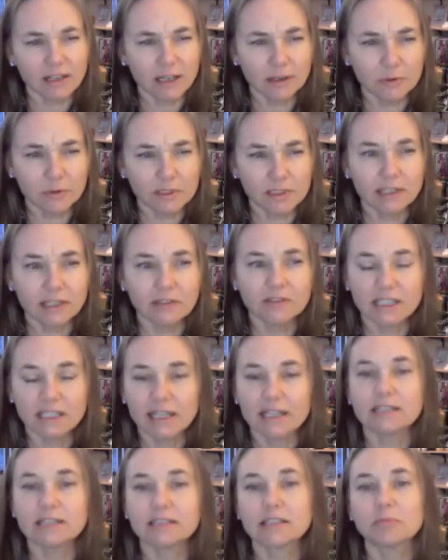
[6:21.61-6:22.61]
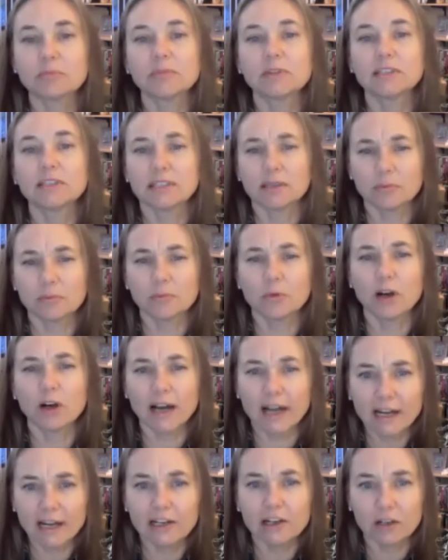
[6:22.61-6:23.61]
I would love to get some more
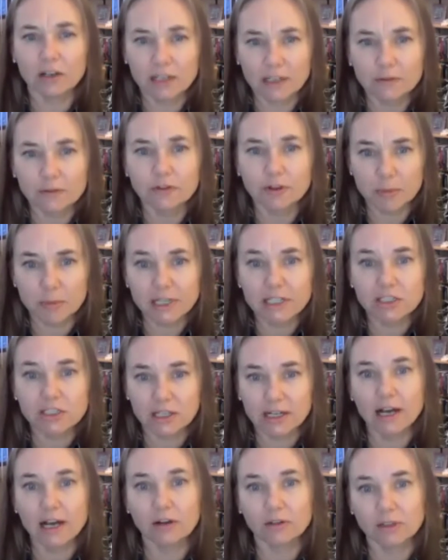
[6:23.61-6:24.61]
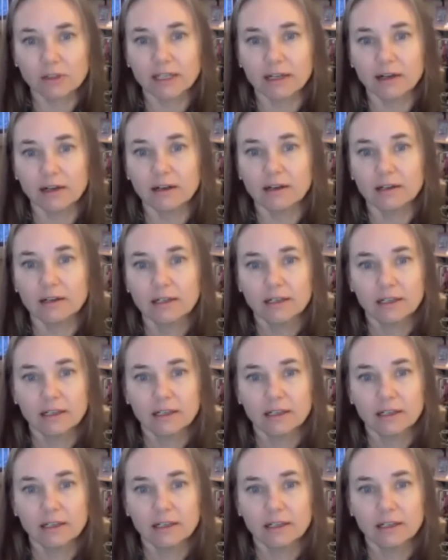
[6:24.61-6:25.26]
accurate information out there